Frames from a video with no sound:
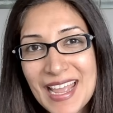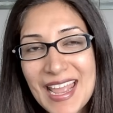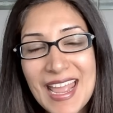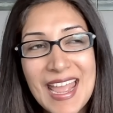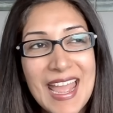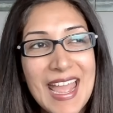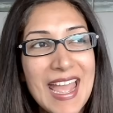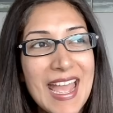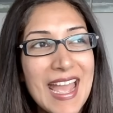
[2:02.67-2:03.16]

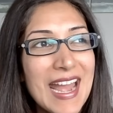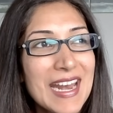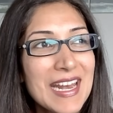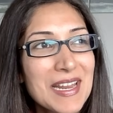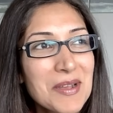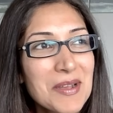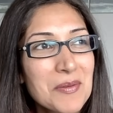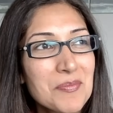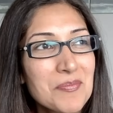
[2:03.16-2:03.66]

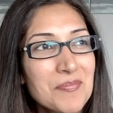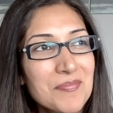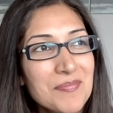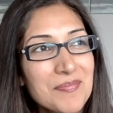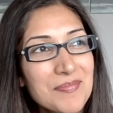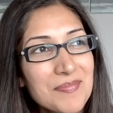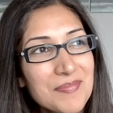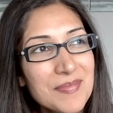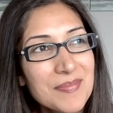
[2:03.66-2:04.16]
And
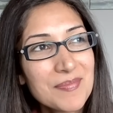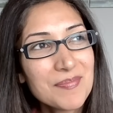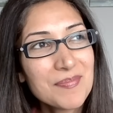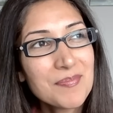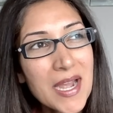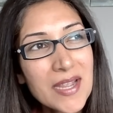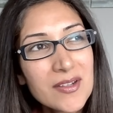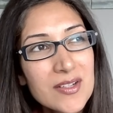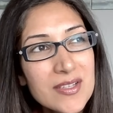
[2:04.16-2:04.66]

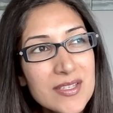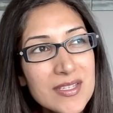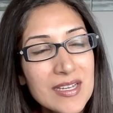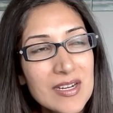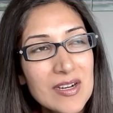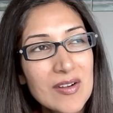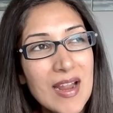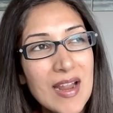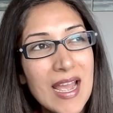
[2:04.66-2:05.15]
Michael
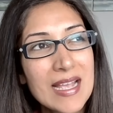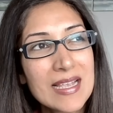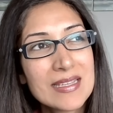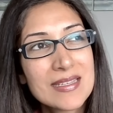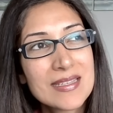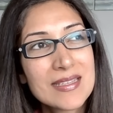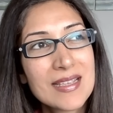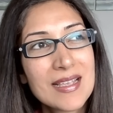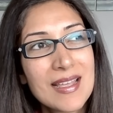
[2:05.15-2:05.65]
Singer
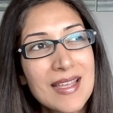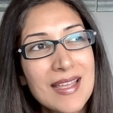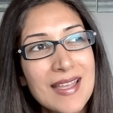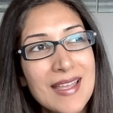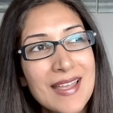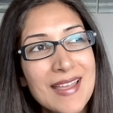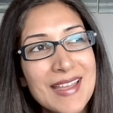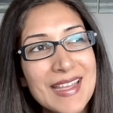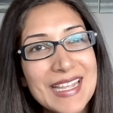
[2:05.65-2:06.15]
has
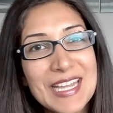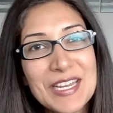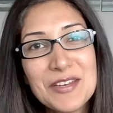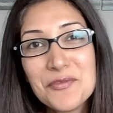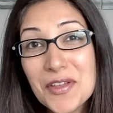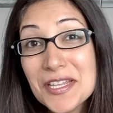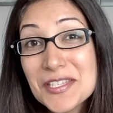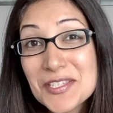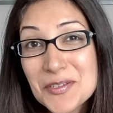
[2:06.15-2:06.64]

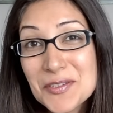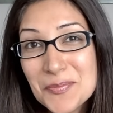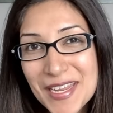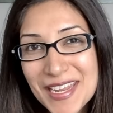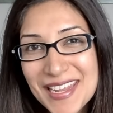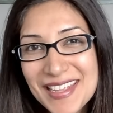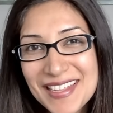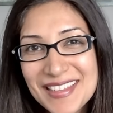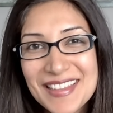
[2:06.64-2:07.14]
convinced
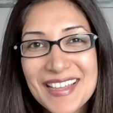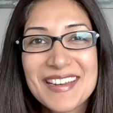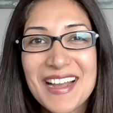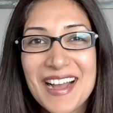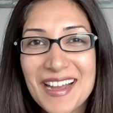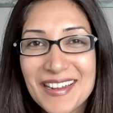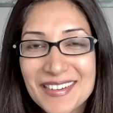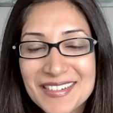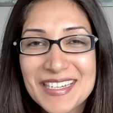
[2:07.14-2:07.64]
me that
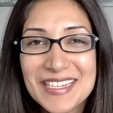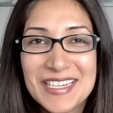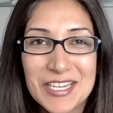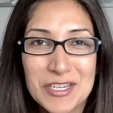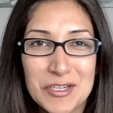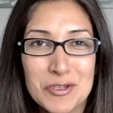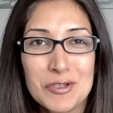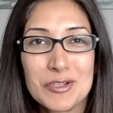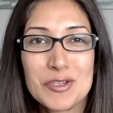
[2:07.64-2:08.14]

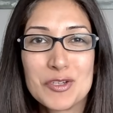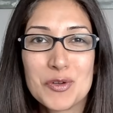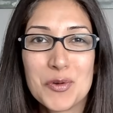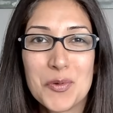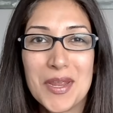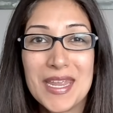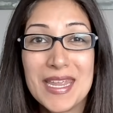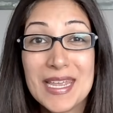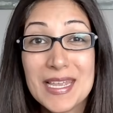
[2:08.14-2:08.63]
unconditional
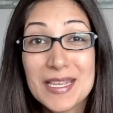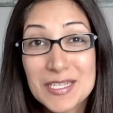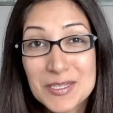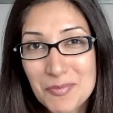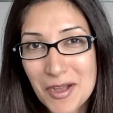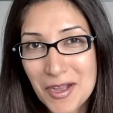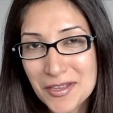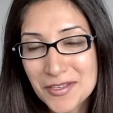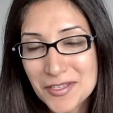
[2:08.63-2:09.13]
joy is
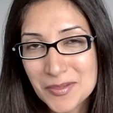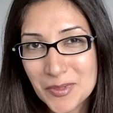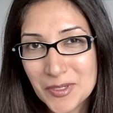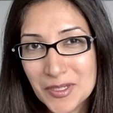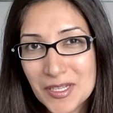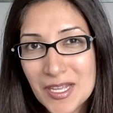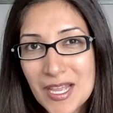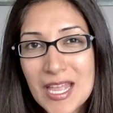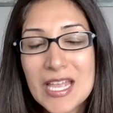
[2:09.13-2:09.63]

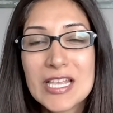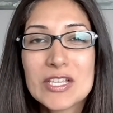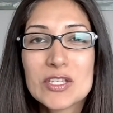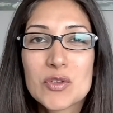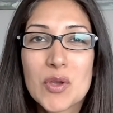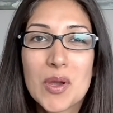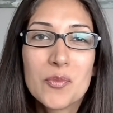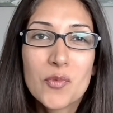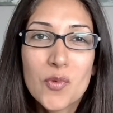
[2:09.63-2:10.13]
possible.
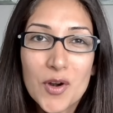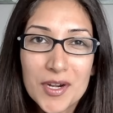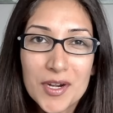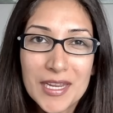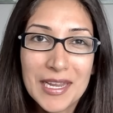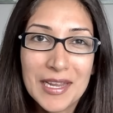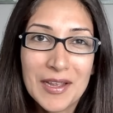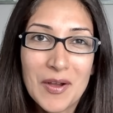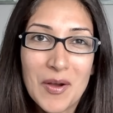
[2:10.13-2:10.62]
So I'm
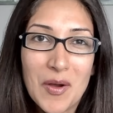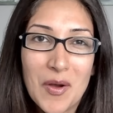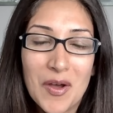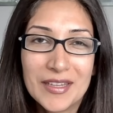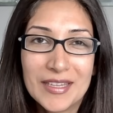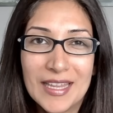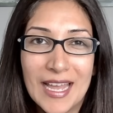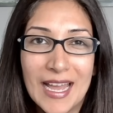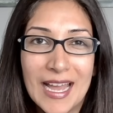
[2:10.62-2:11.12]
working
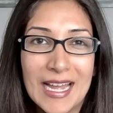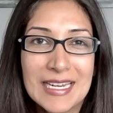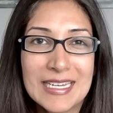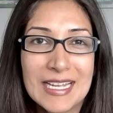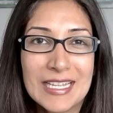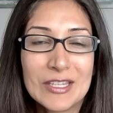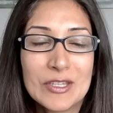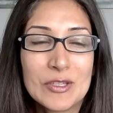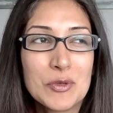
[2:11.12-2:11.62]
on that
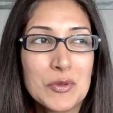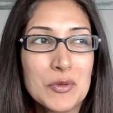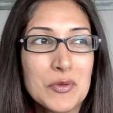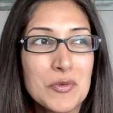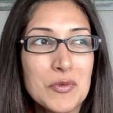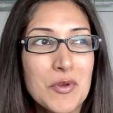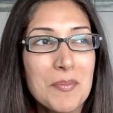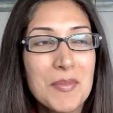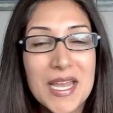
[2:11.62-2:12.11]

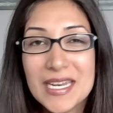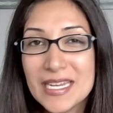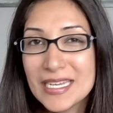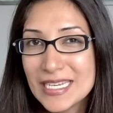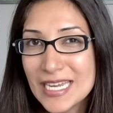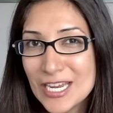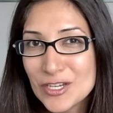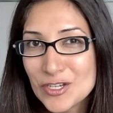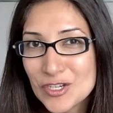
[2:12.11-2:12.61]
through
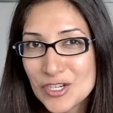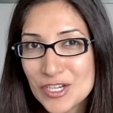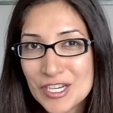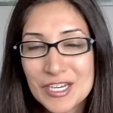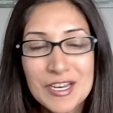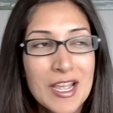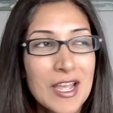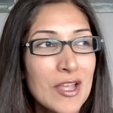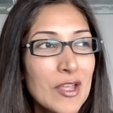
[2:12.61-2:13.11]

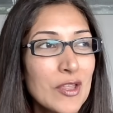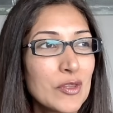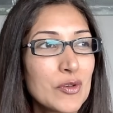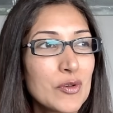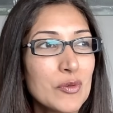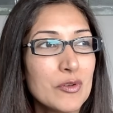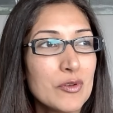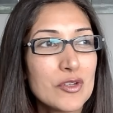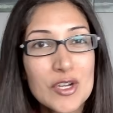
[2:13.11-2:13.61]
meditation,
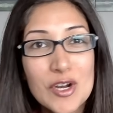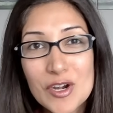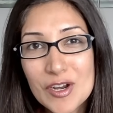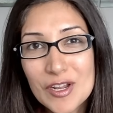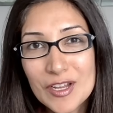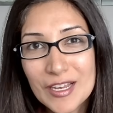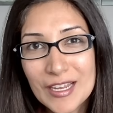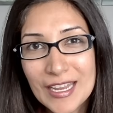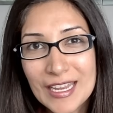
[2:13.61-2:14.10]
through
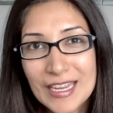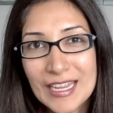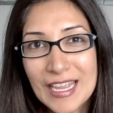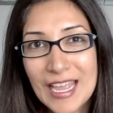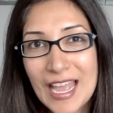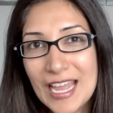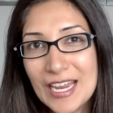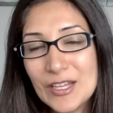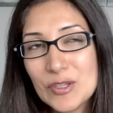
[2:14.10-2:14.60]
journaling,
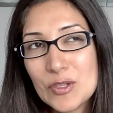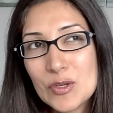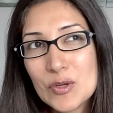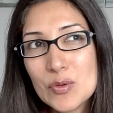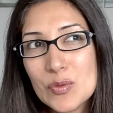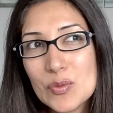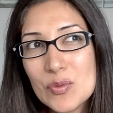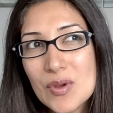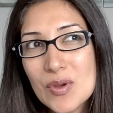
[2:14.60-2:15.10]
and
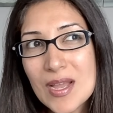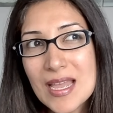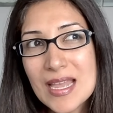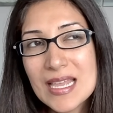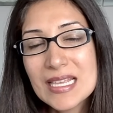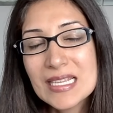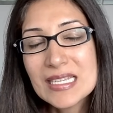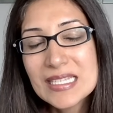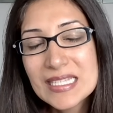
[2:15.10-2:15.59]
through
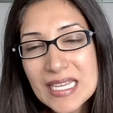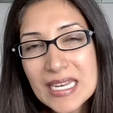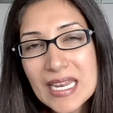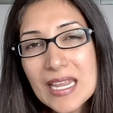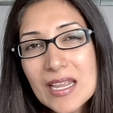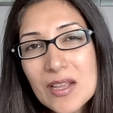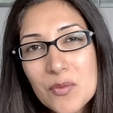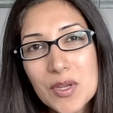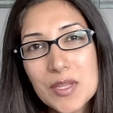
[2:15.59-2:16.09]

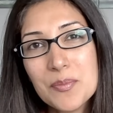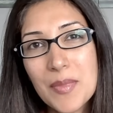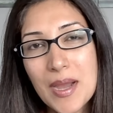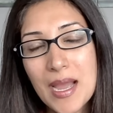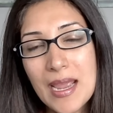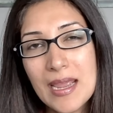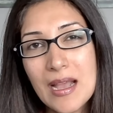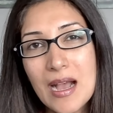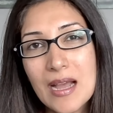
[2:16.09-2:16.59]
sitting with
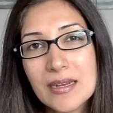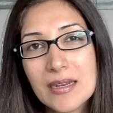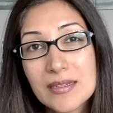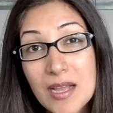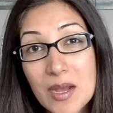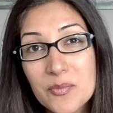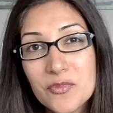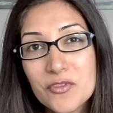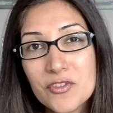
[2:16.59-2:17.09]
my
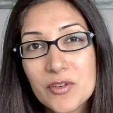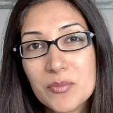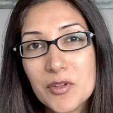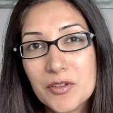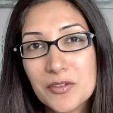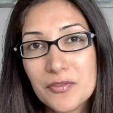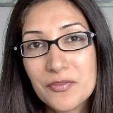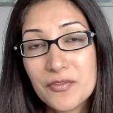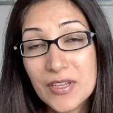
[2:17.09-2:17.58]

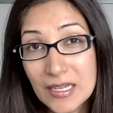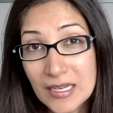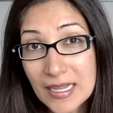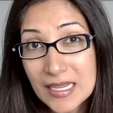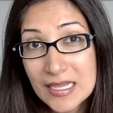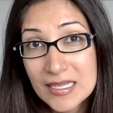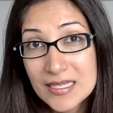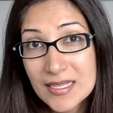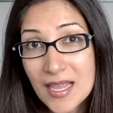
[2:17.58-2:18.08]
uncomfortable
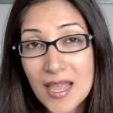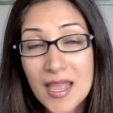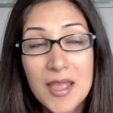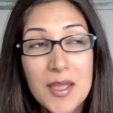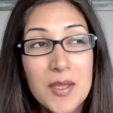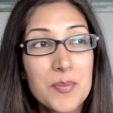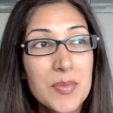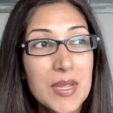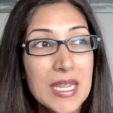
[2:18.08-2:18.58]
feelings,
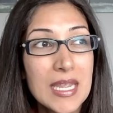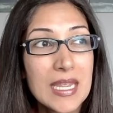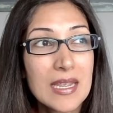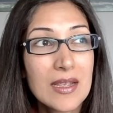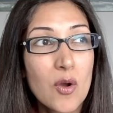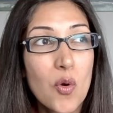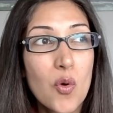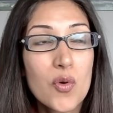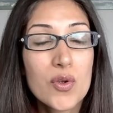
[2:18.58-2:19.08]

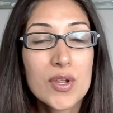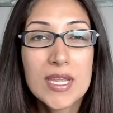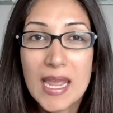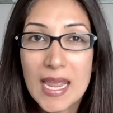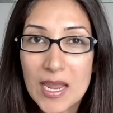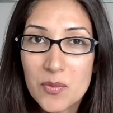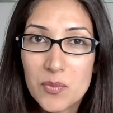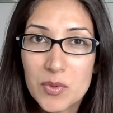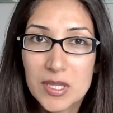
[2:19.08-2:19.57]
being
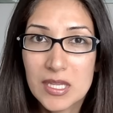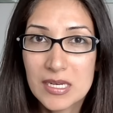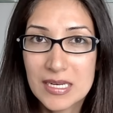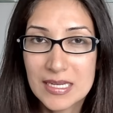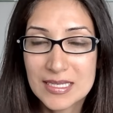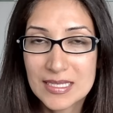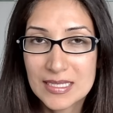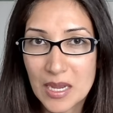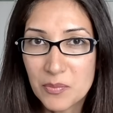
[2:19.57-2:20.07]
okay with the
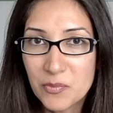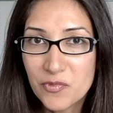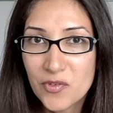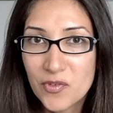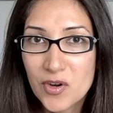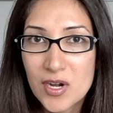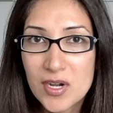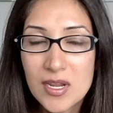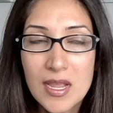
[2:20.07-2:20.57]

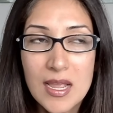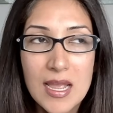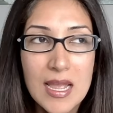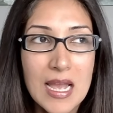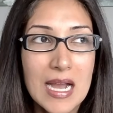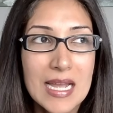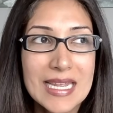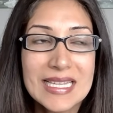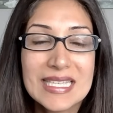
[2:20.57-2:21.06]
discomfort
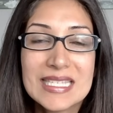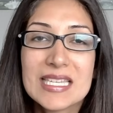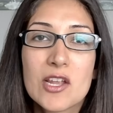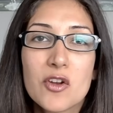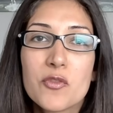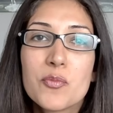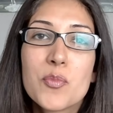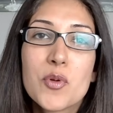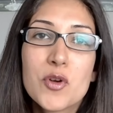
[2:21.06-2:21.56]
instead
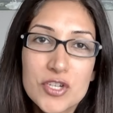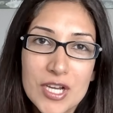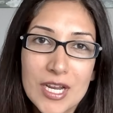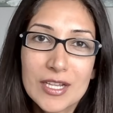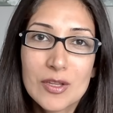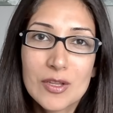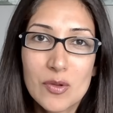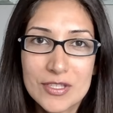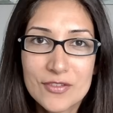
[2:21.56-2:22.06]
of
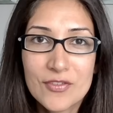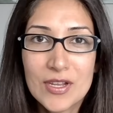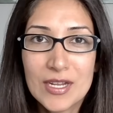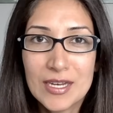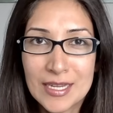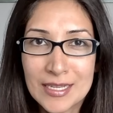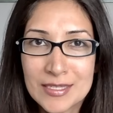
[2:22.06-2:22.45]
pushing those feelings